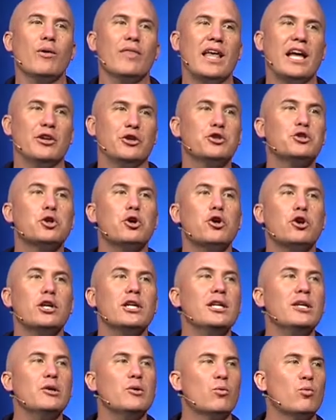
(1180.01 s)
in that
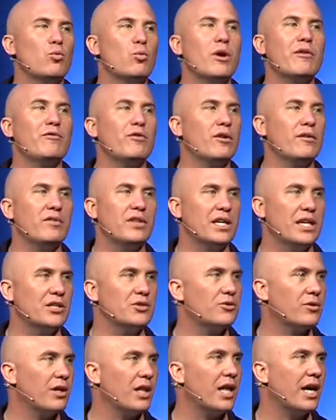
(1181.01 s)
dirty river of the
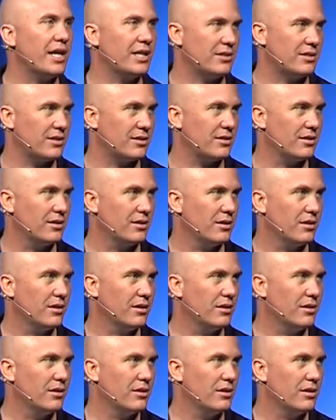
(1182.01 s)
Israelites?
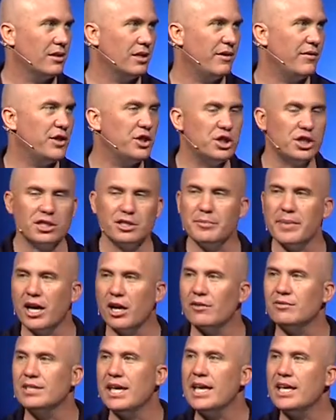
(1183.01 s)
If it's just a
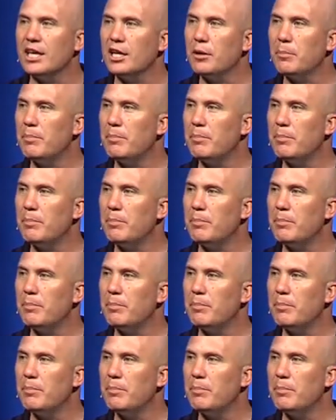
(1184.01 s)
matter of taking a